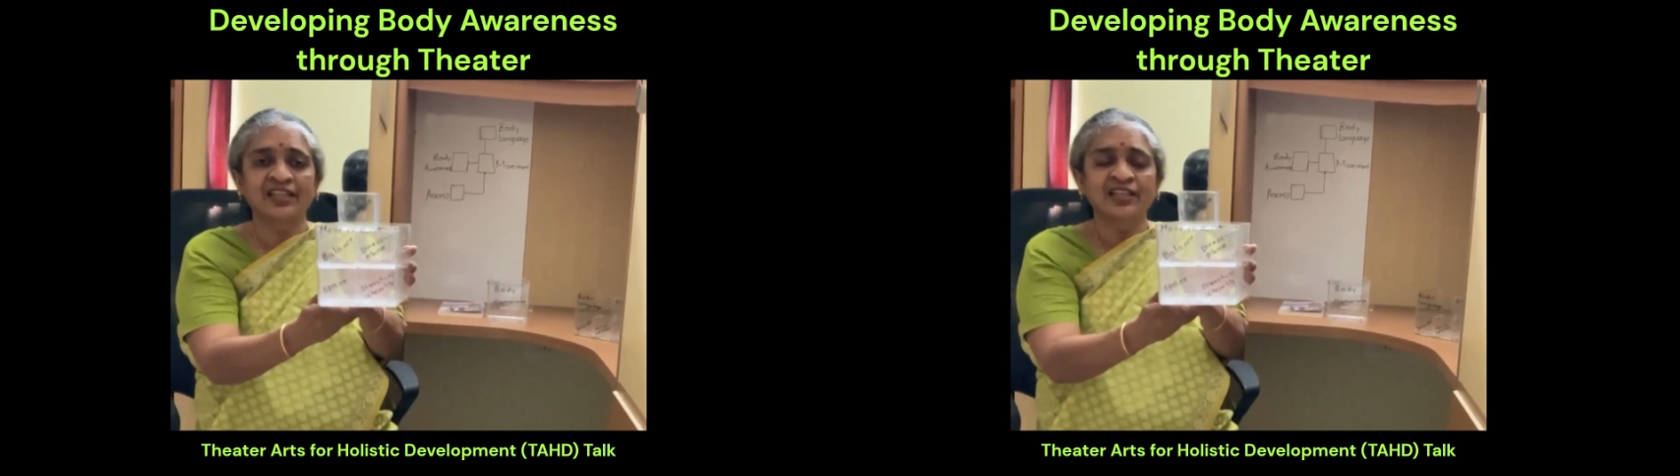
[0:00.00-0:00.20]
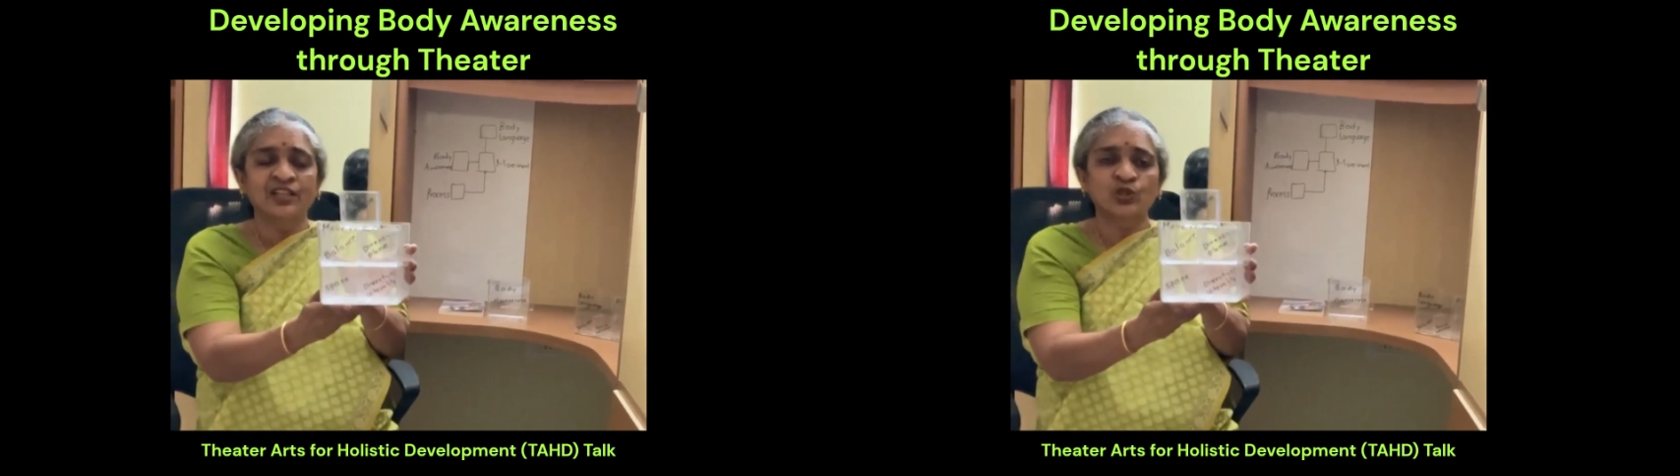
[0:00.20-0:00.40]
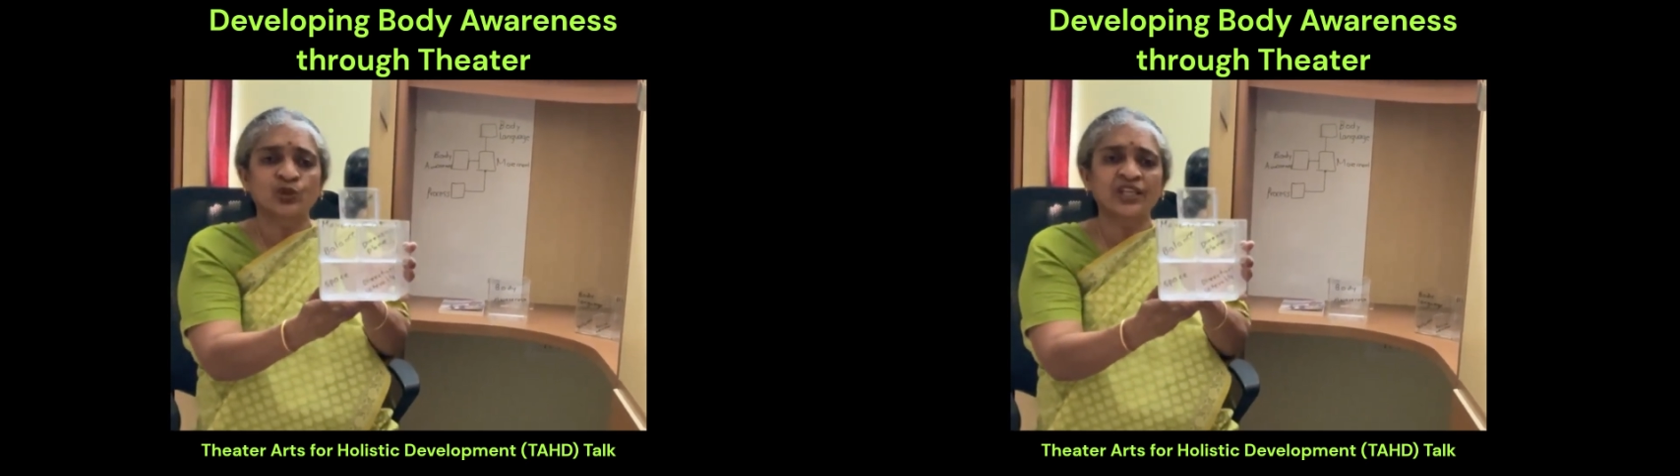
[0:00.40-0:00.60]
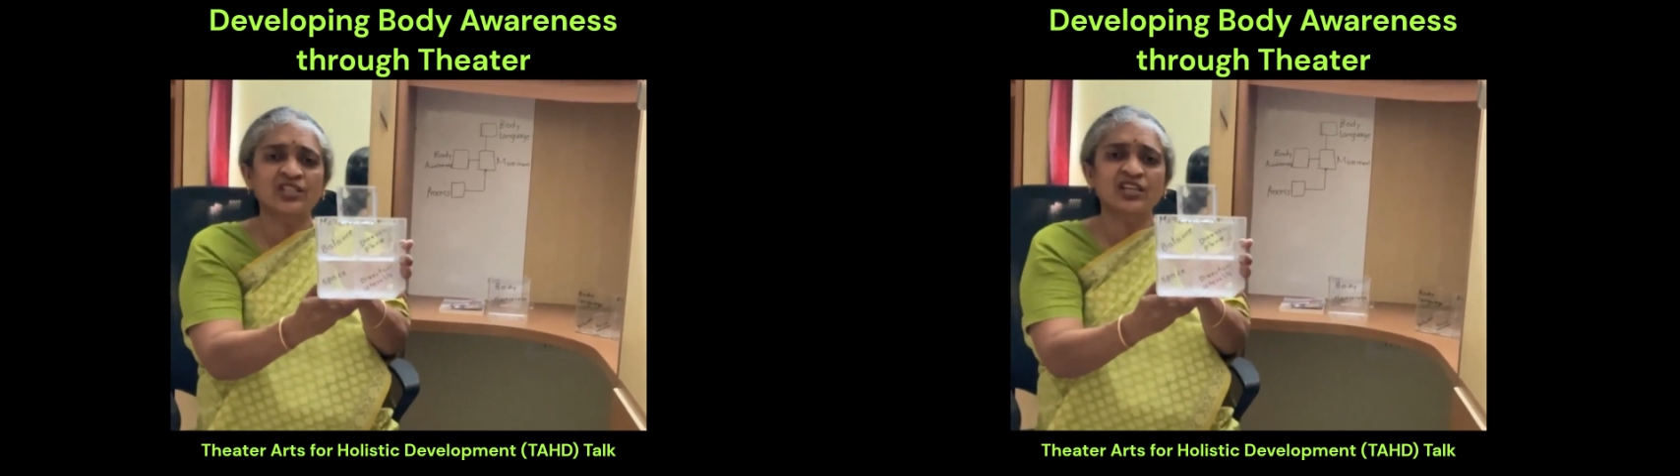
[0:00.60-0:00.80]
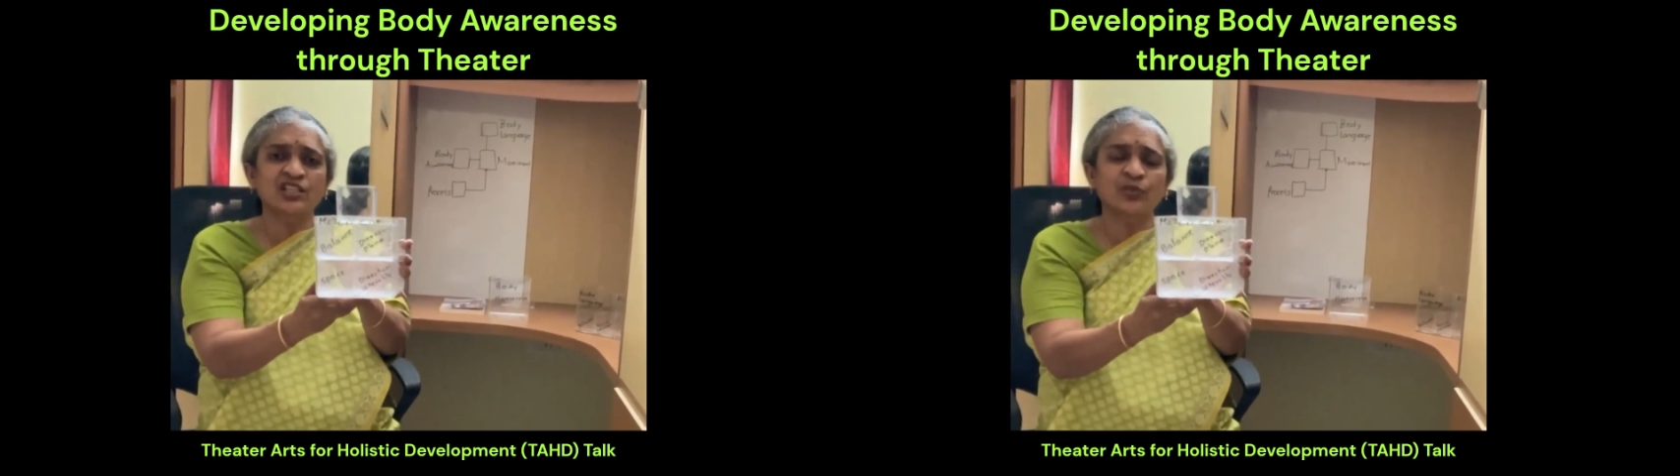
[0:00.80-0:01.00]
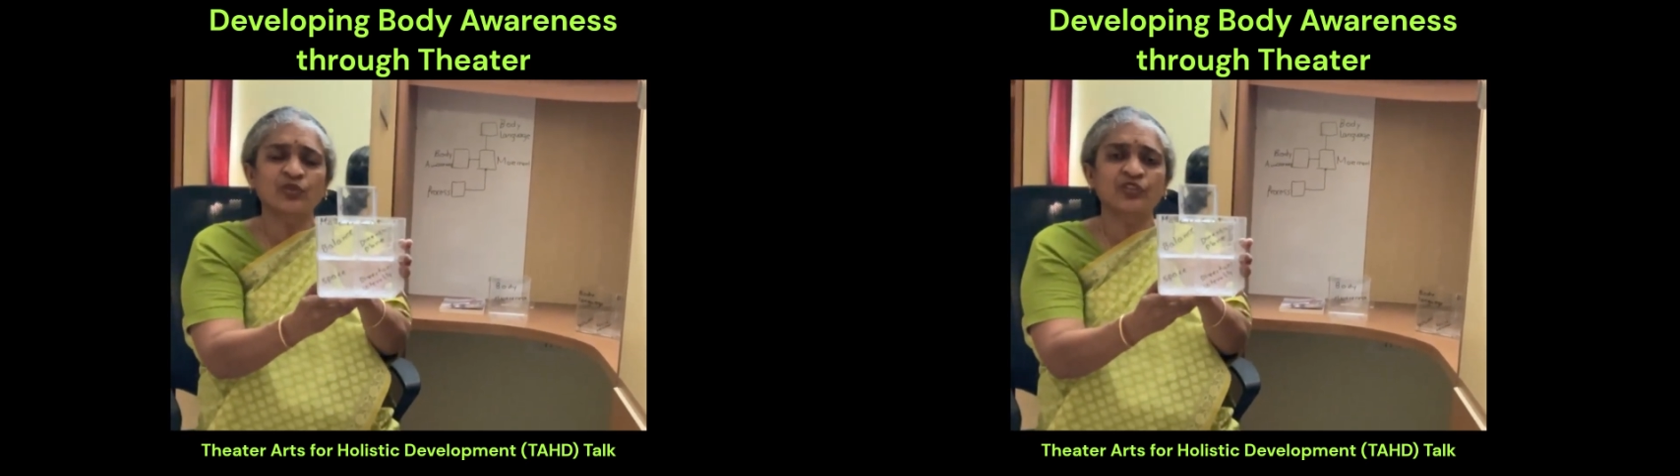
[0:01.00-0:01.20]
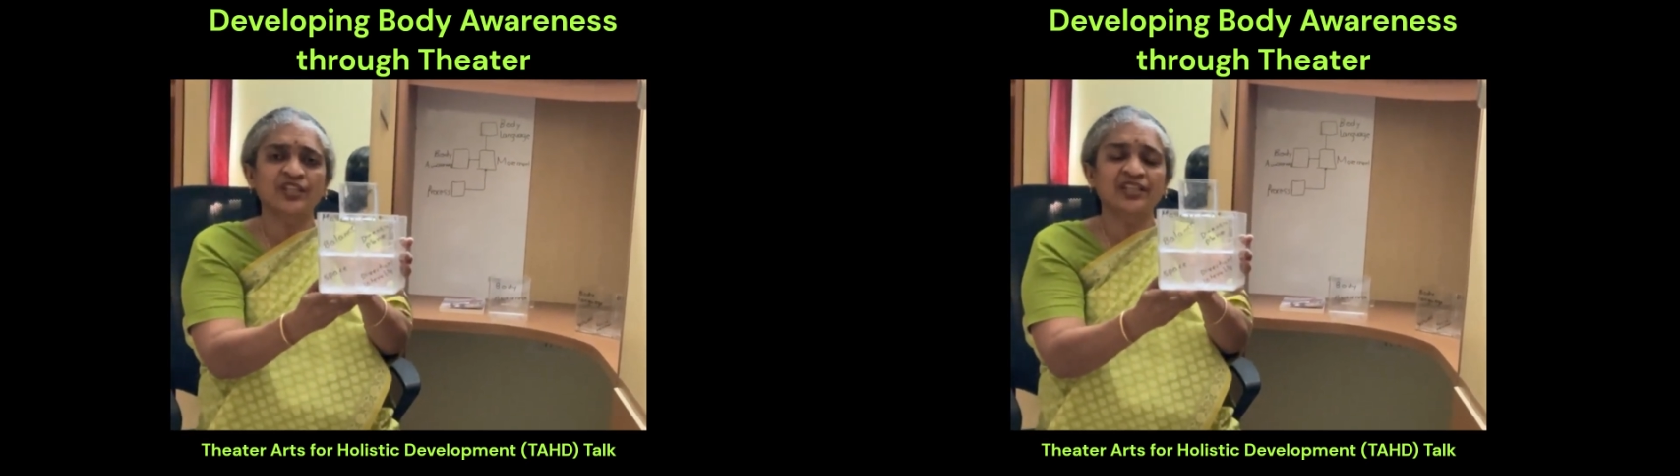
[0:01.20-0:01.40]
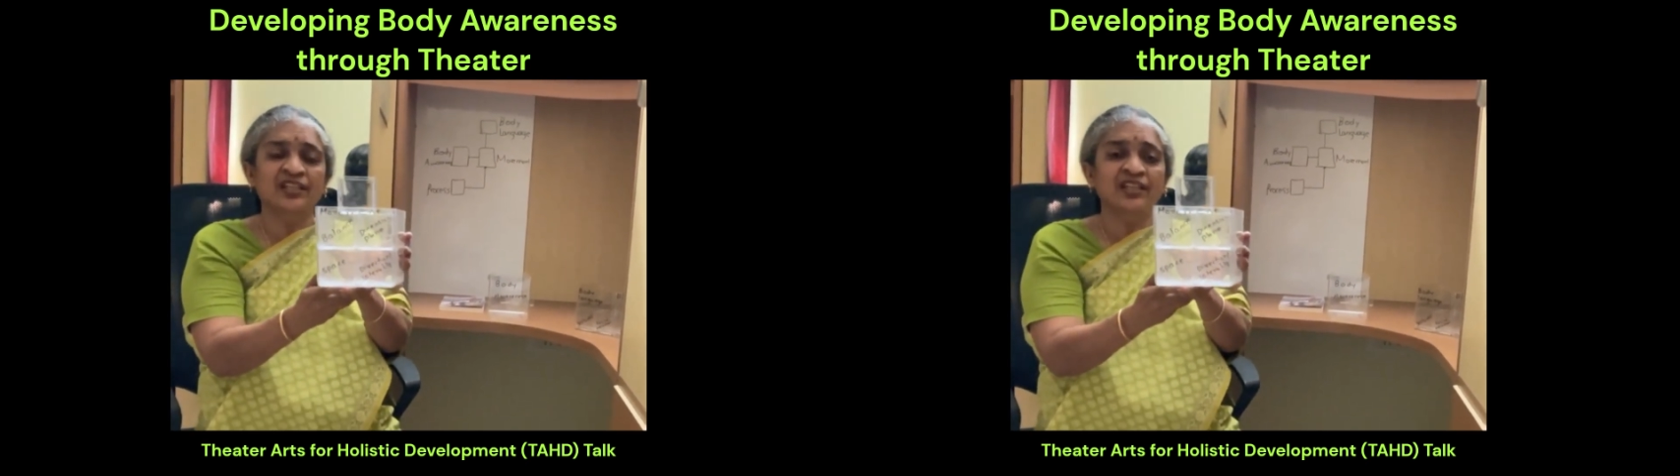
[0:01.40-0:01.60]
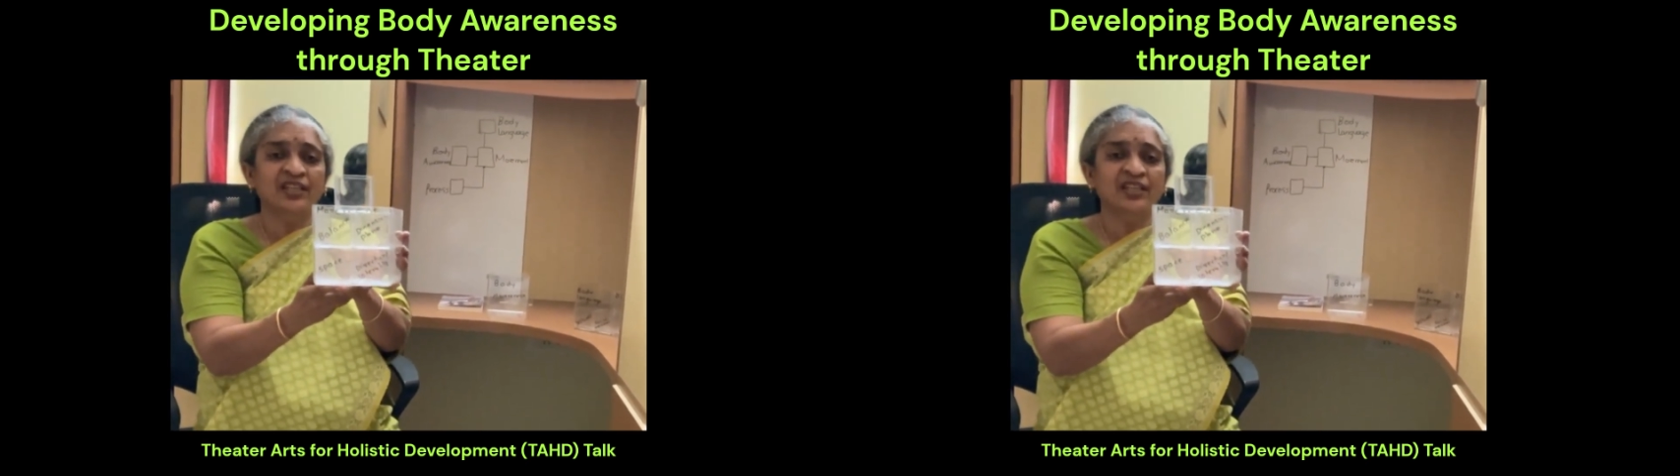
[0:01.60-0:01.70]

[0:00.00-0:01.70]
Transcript: So these are some of the